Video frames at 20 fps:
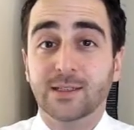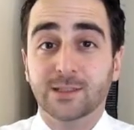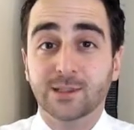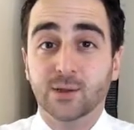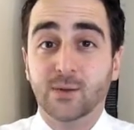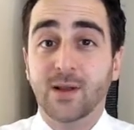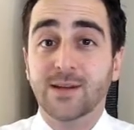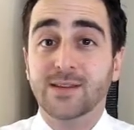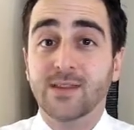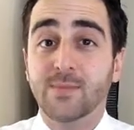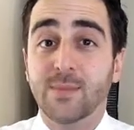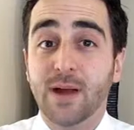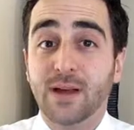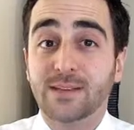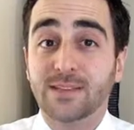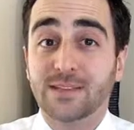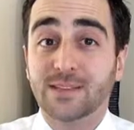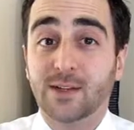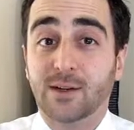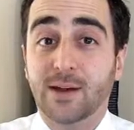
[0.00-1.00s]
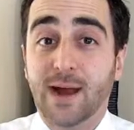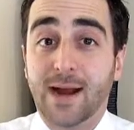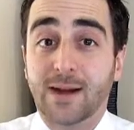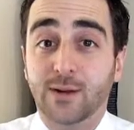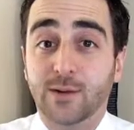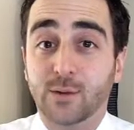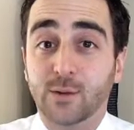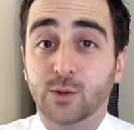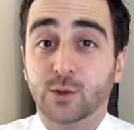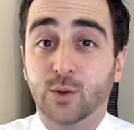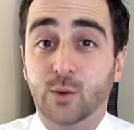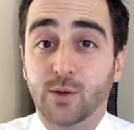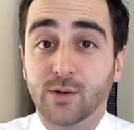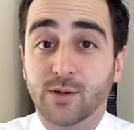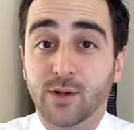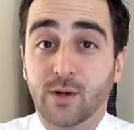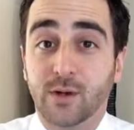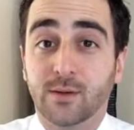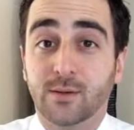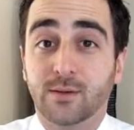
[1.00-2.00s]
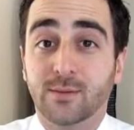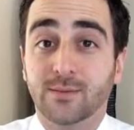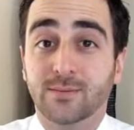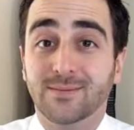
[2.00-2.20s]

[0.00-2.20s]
So that's the basics on how to do a short sale.